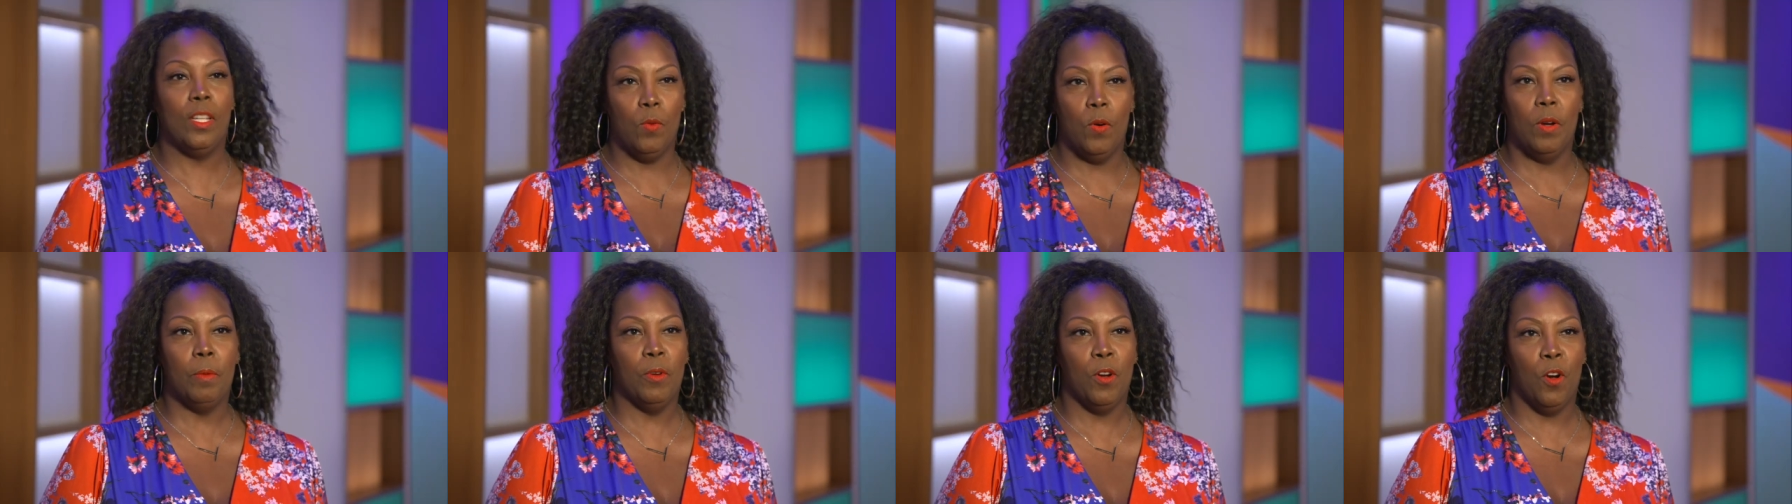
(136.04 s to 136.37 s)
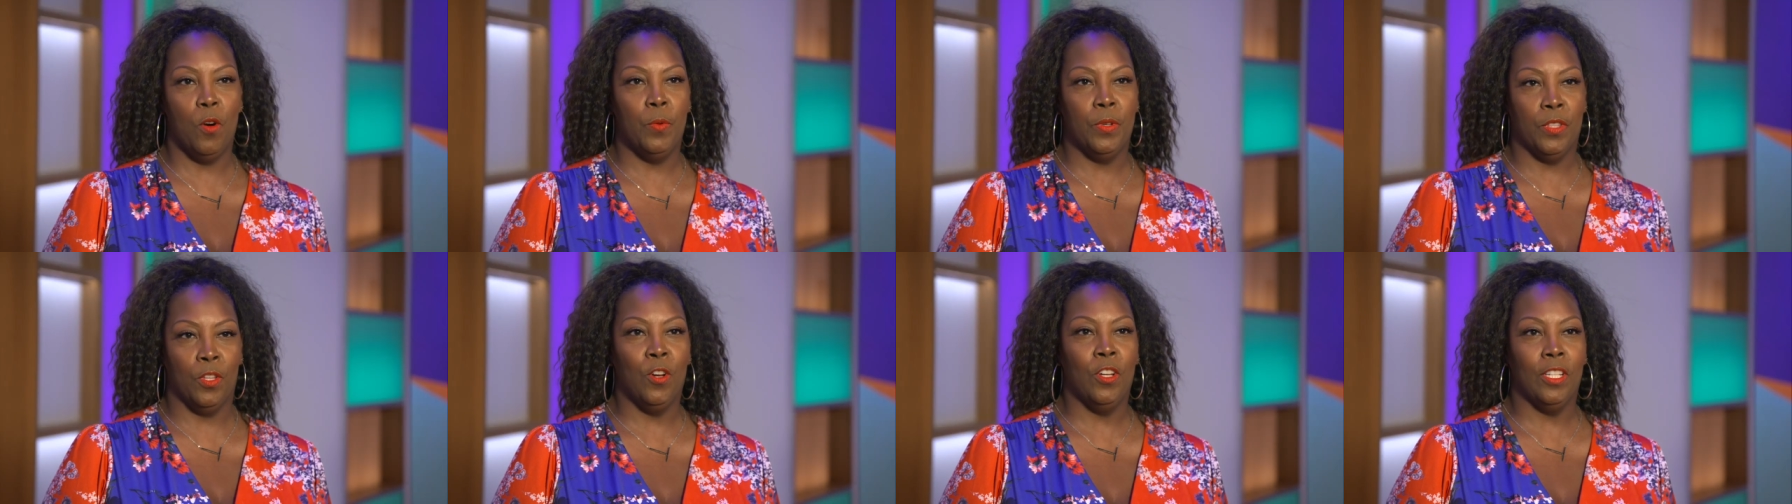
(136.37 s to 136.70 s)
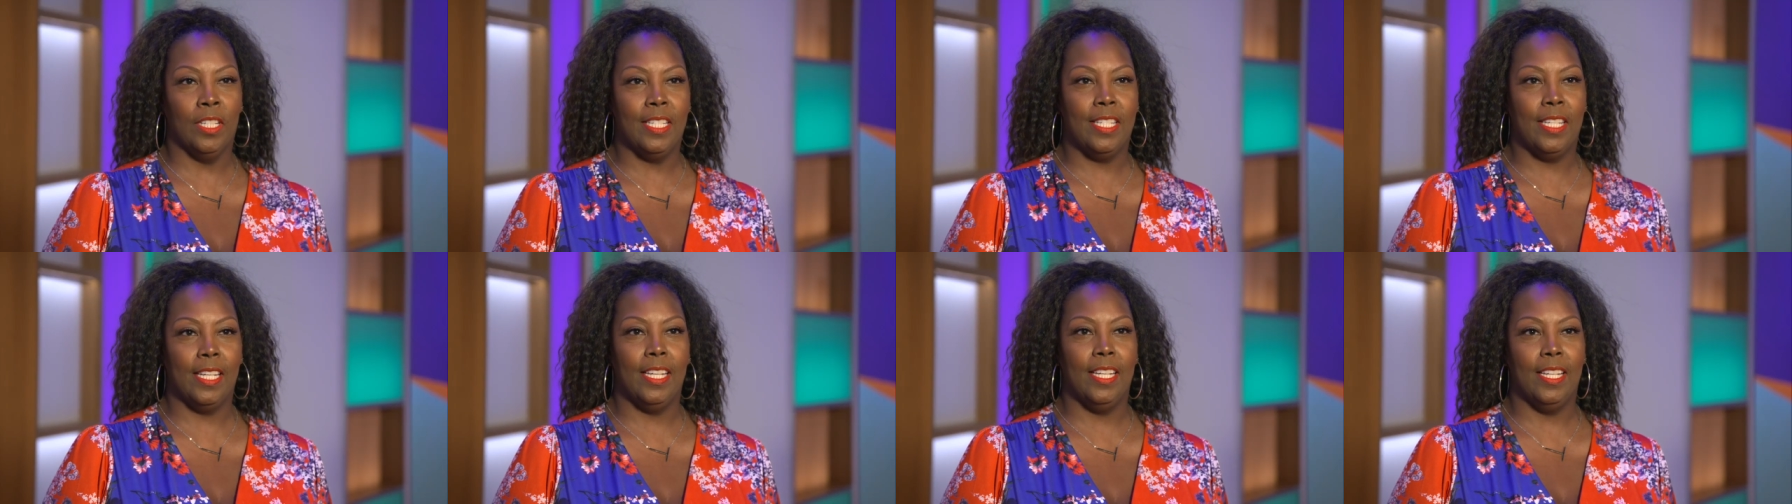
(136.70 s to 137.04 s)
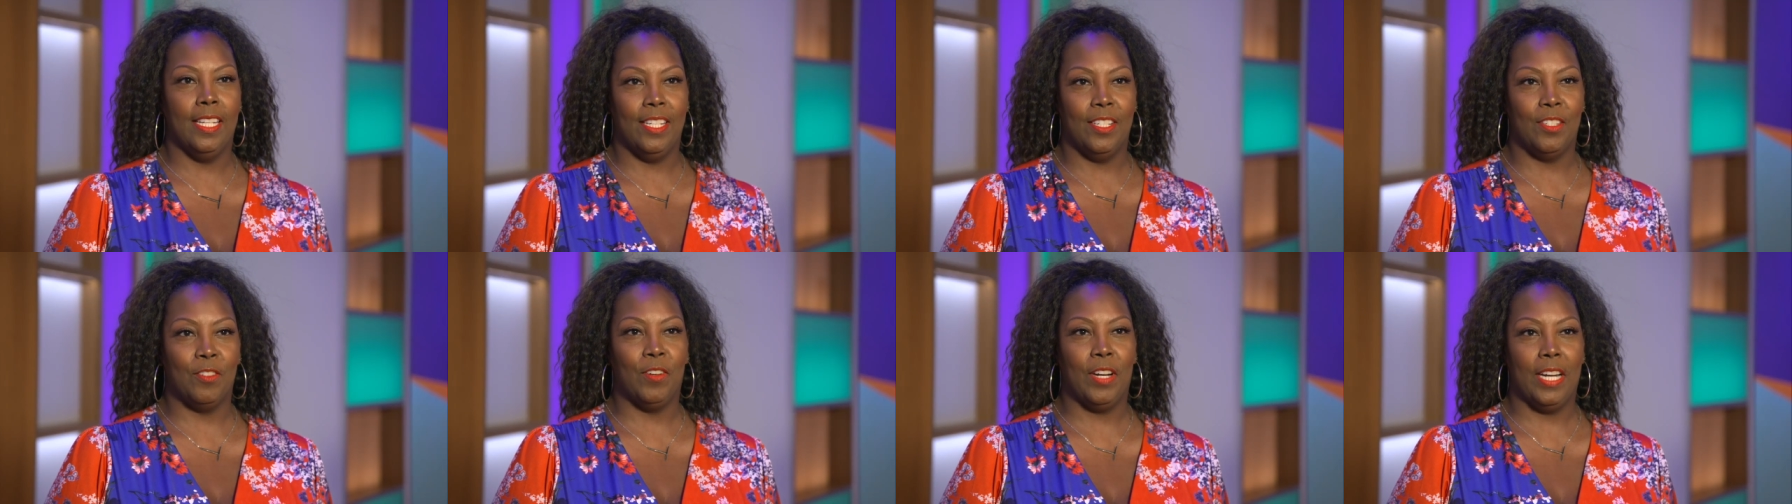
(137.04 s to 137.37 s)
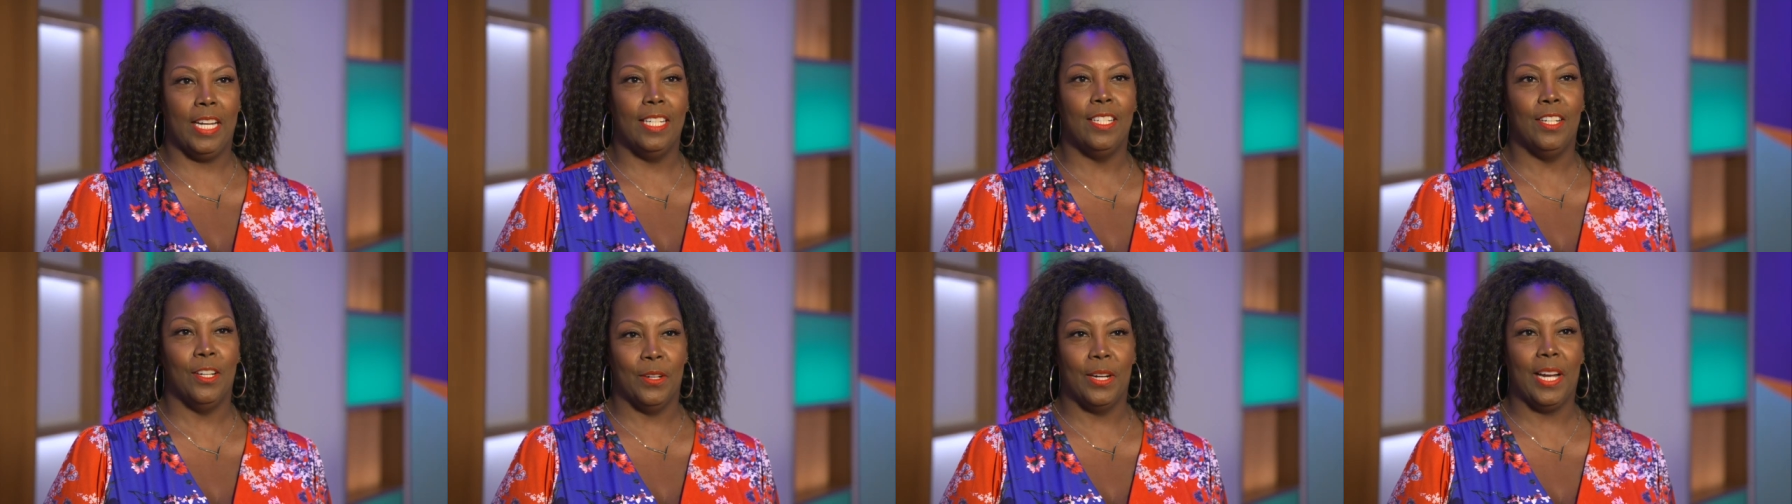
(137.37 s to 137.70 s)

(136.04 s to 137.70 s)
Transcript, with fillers: See where I'm going with all the T's, yeah, right?